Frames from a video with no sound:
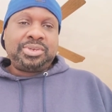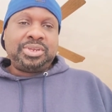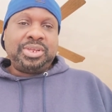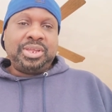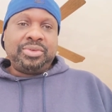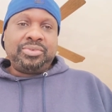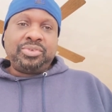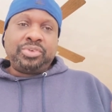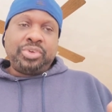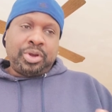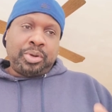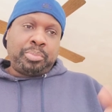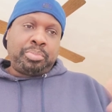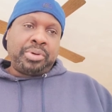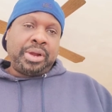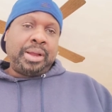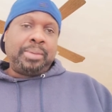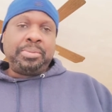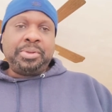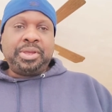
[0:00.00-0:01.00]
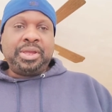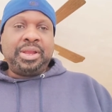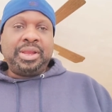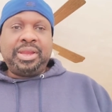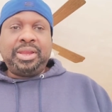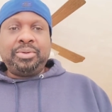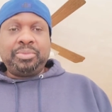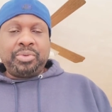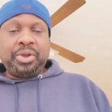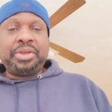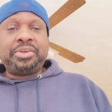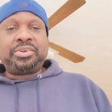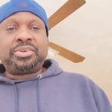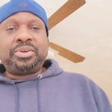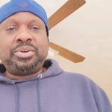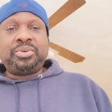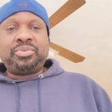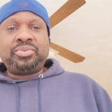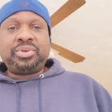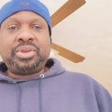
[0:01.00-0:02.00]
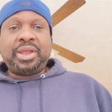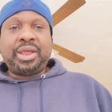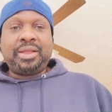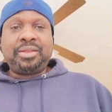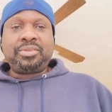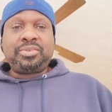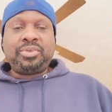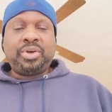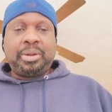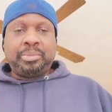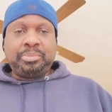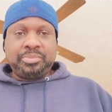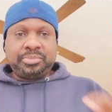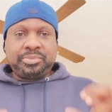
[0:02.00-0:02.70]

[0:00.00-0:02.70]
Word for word: even though I'm probably going to register for that. So I'm